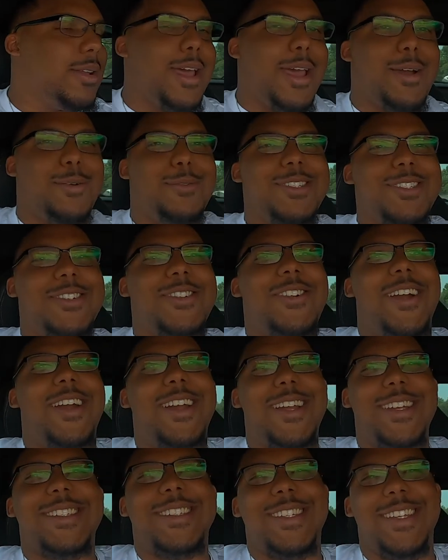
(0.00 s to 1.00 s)
That was
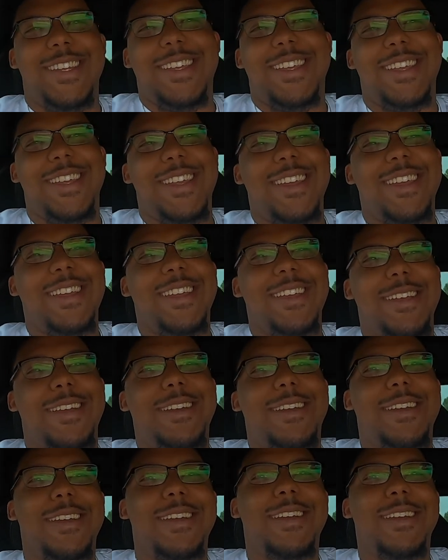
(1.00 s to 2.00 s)
crazy.
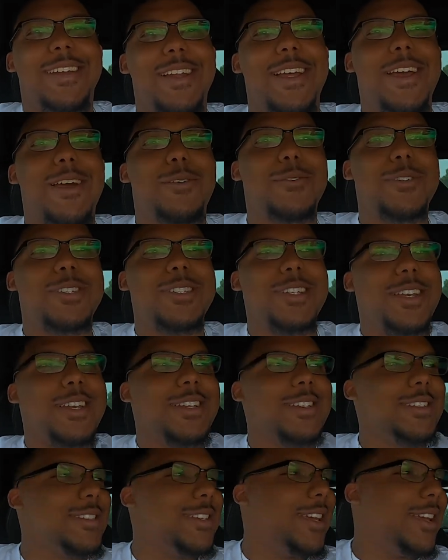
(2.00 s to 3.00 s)
That was
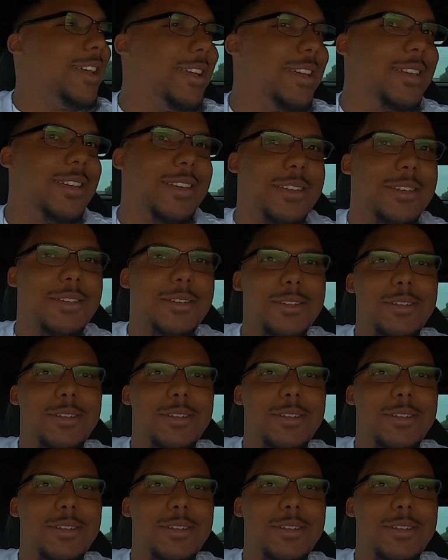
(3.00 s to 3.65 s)
insane.